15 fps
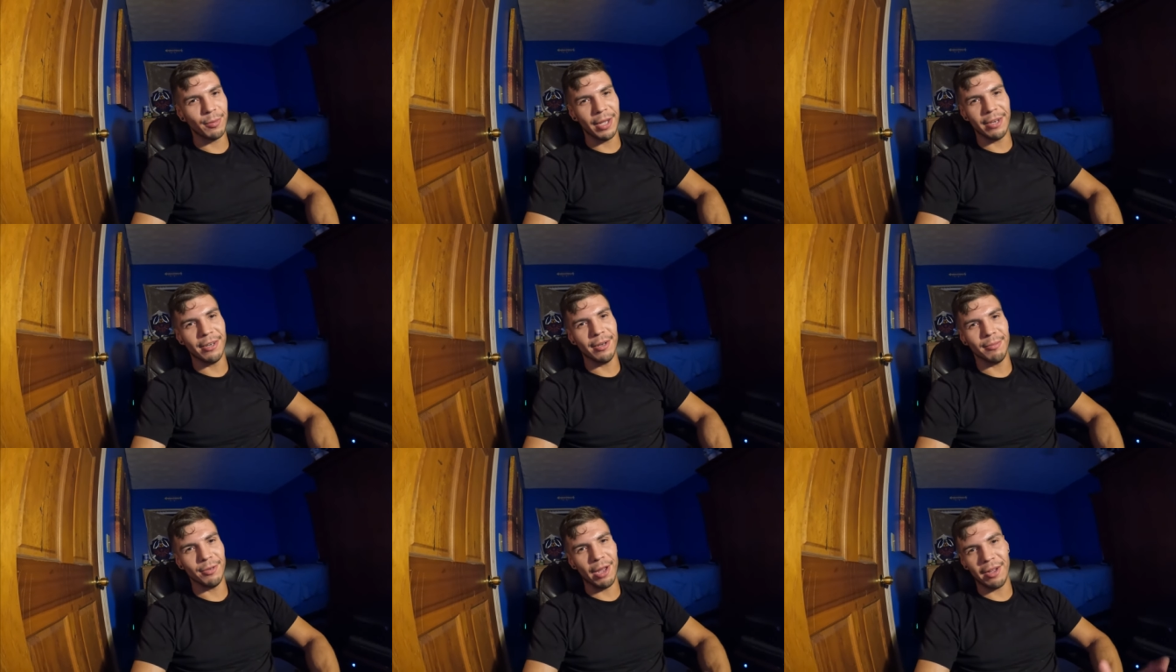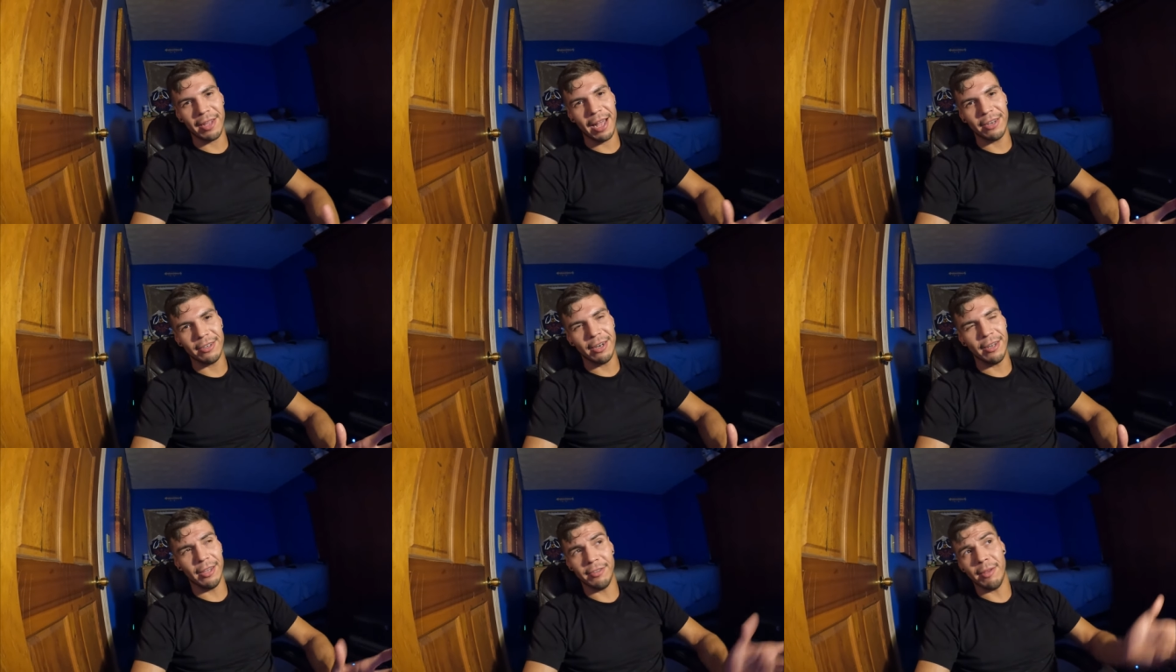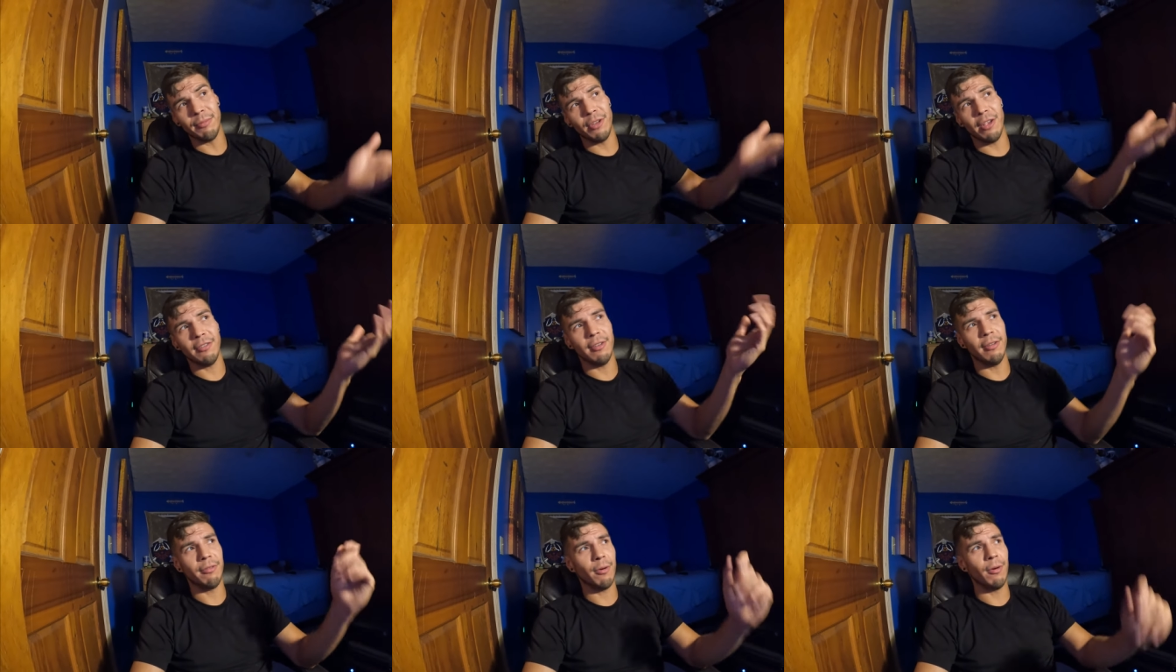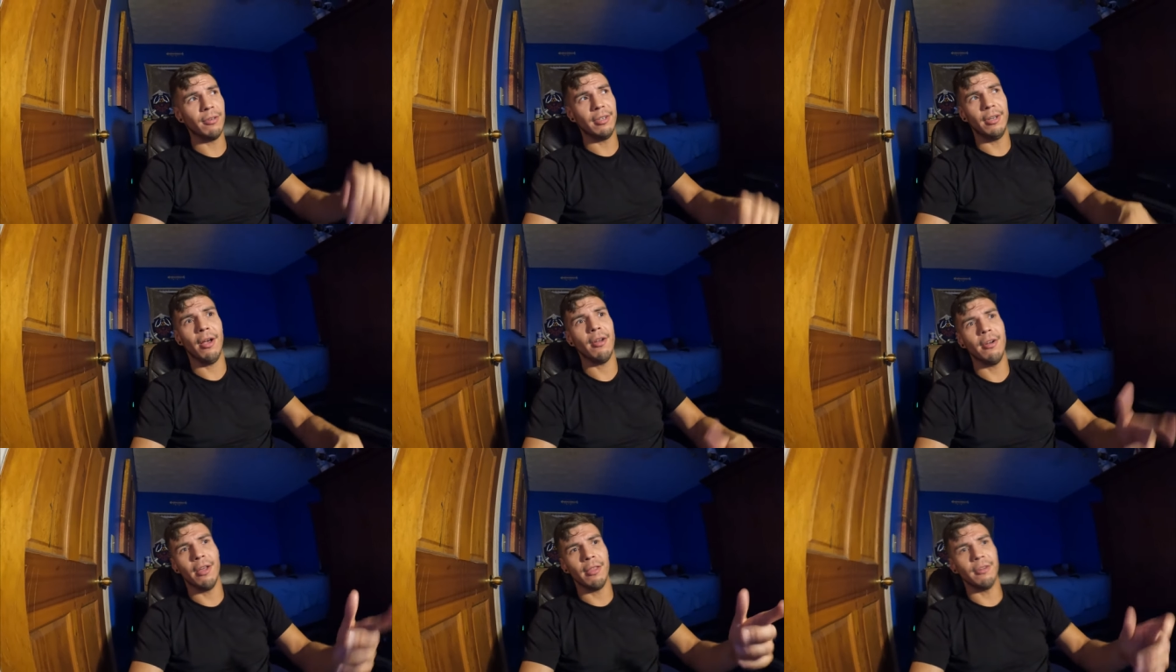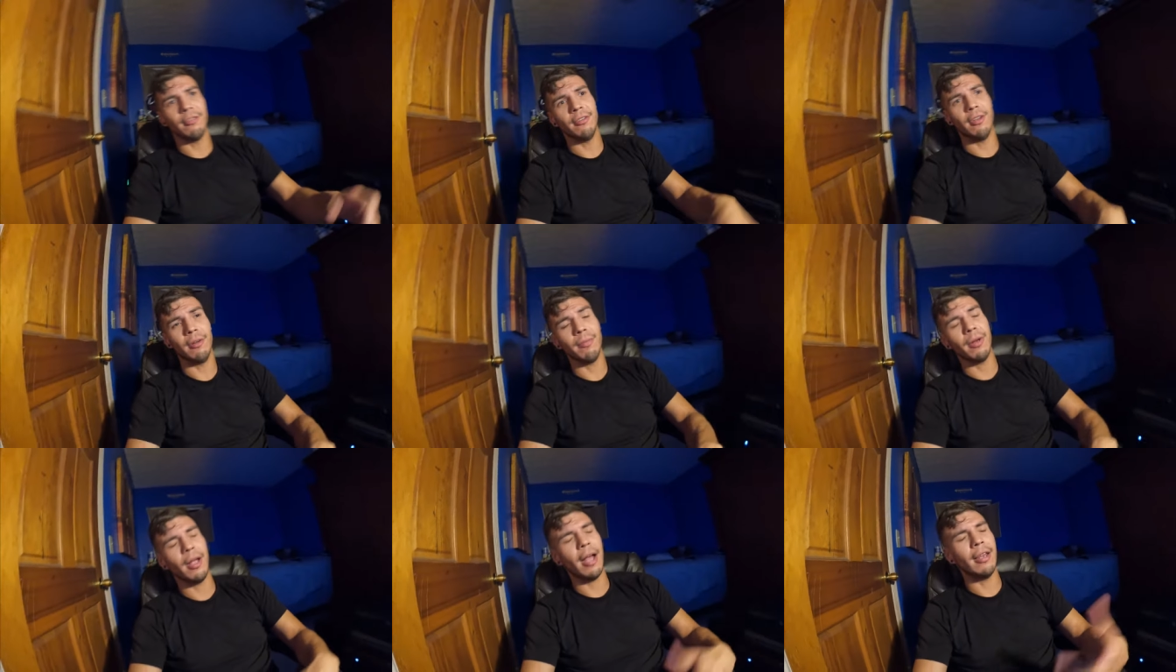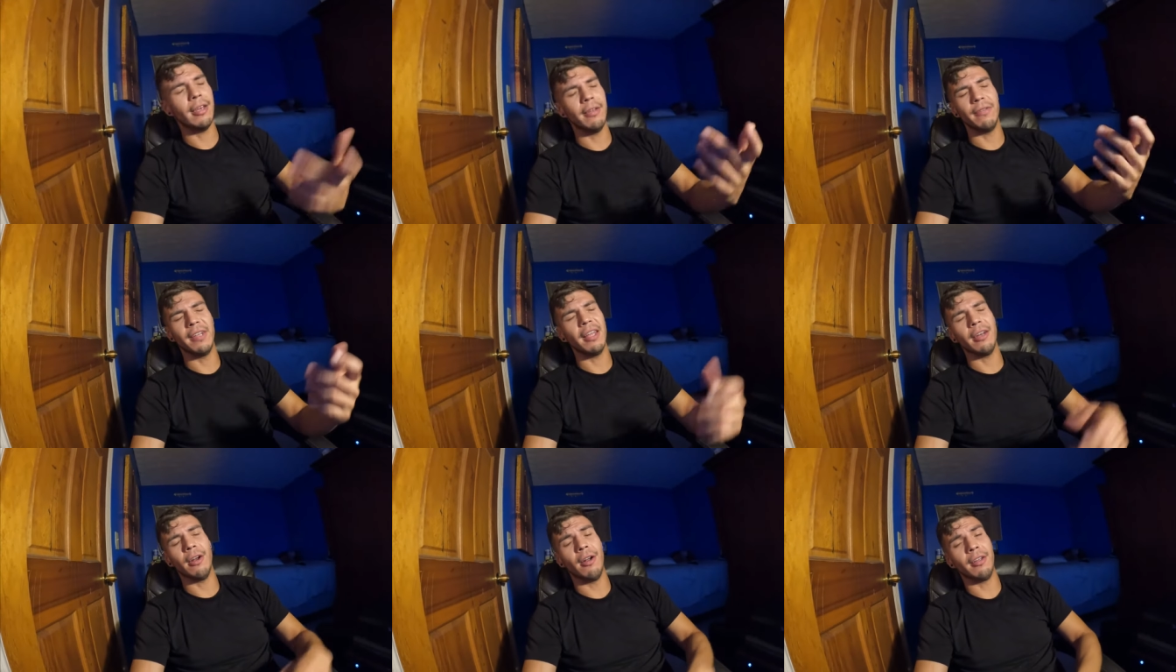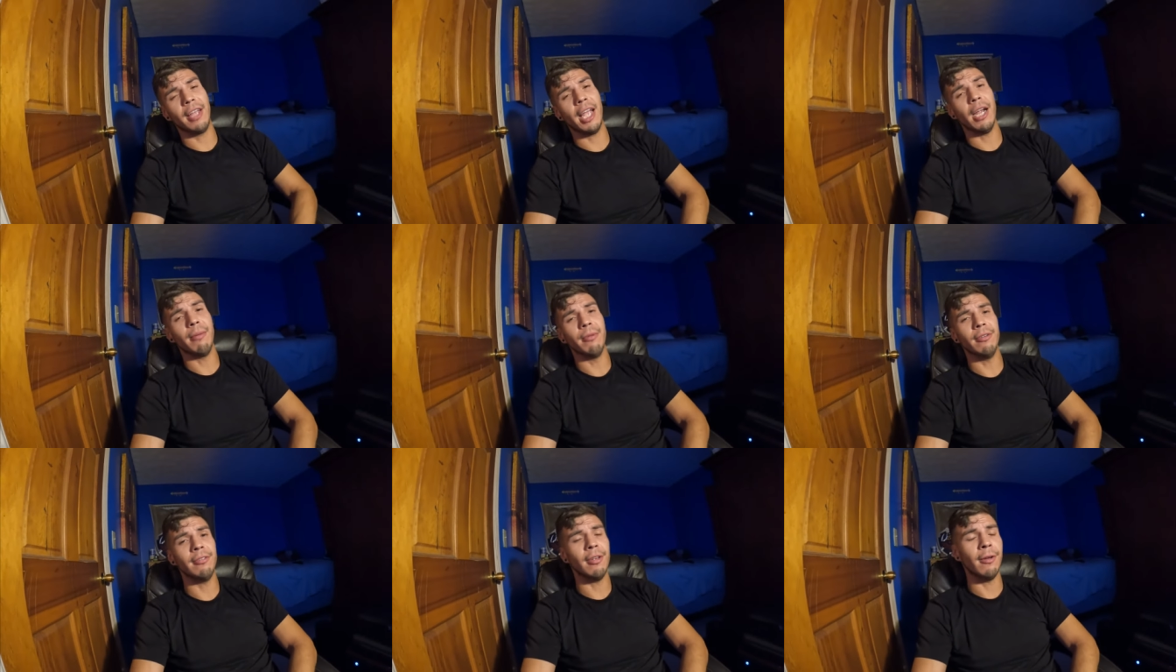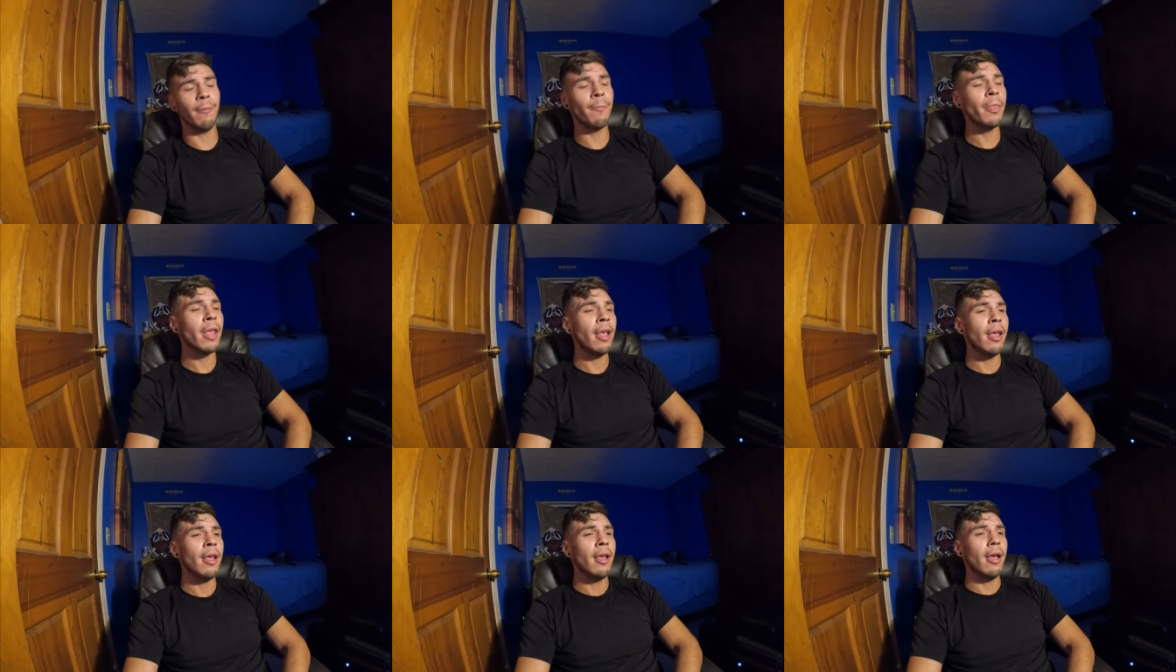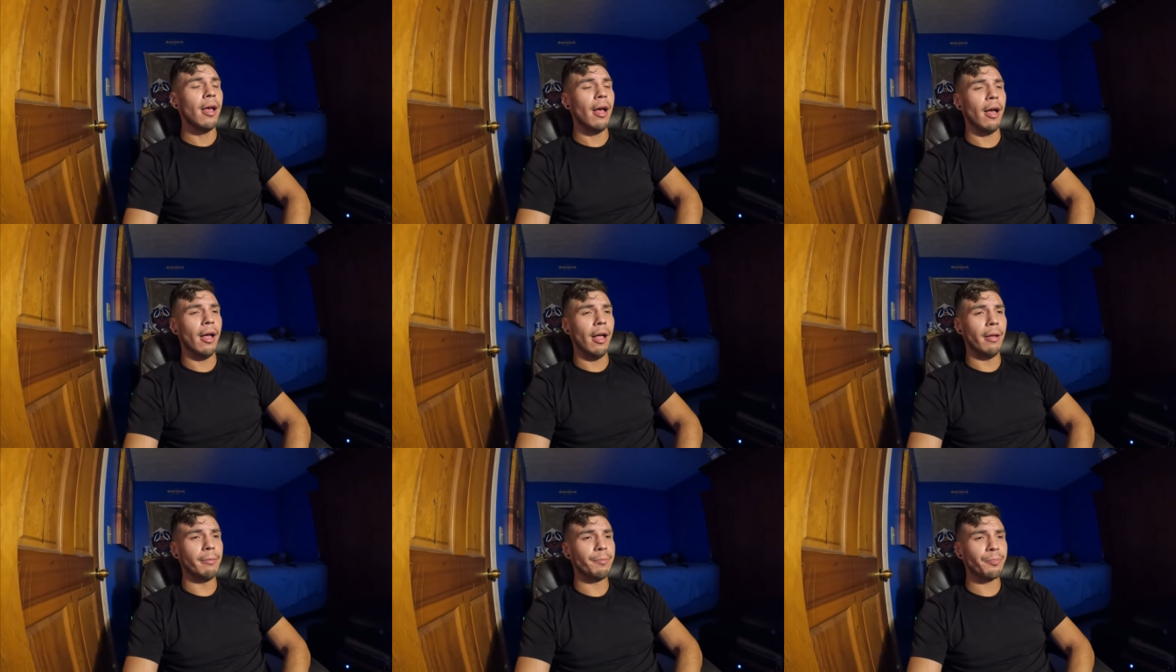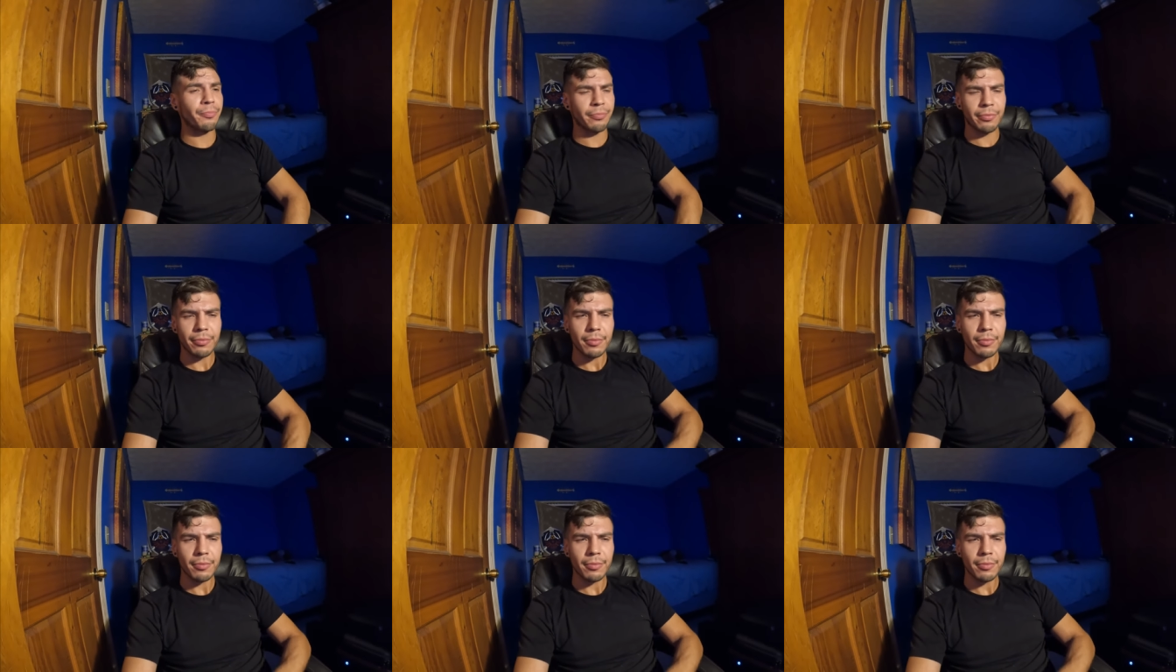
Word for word: We ended up not catching it, except Justin, of course. He caught another snook, but I didn't even get it on camera, so. Um,